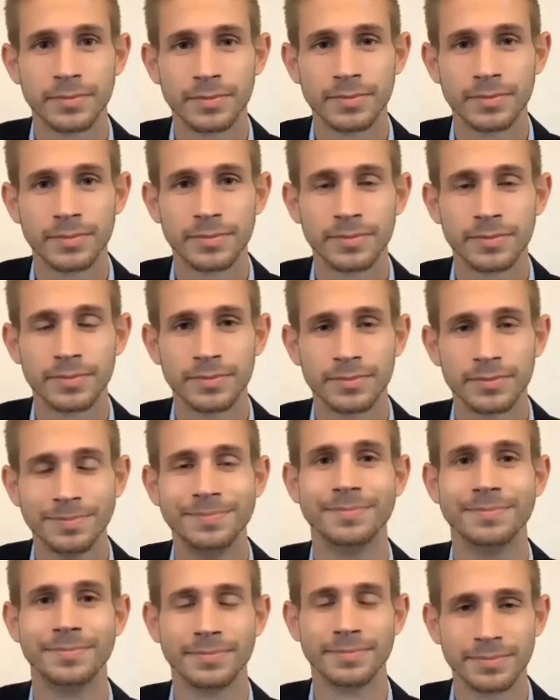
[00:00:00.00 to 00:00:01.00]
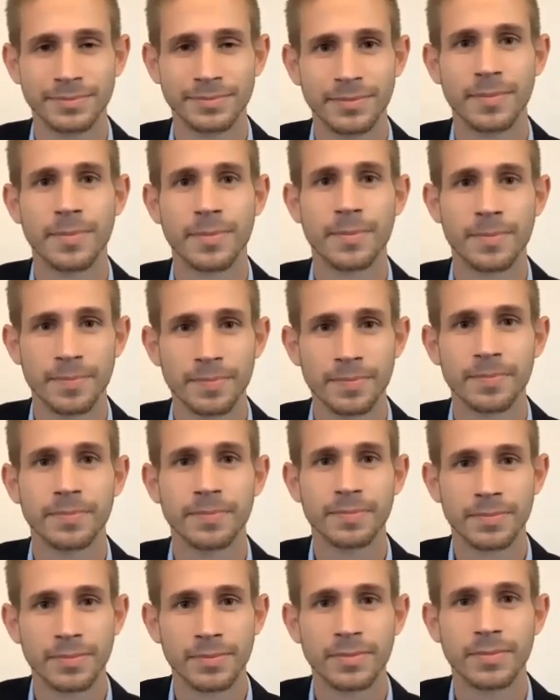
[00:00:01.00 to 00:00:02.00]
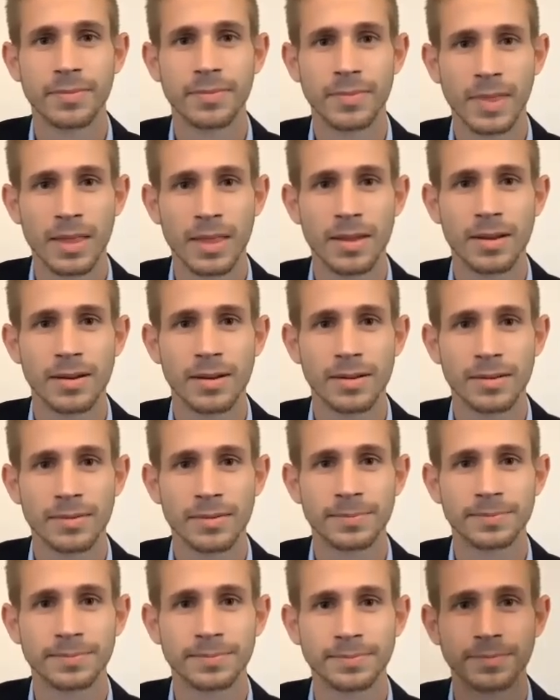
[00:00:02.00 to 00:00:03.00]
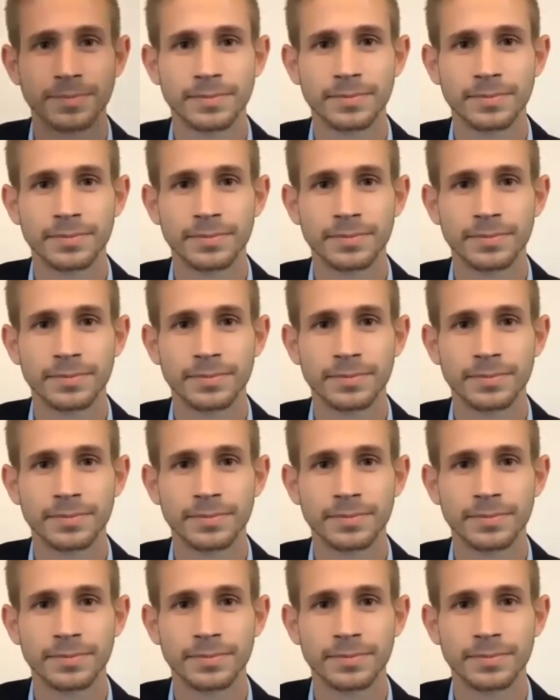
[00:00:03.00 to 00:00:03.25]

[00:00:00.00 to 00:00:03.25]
The person shown says nothing.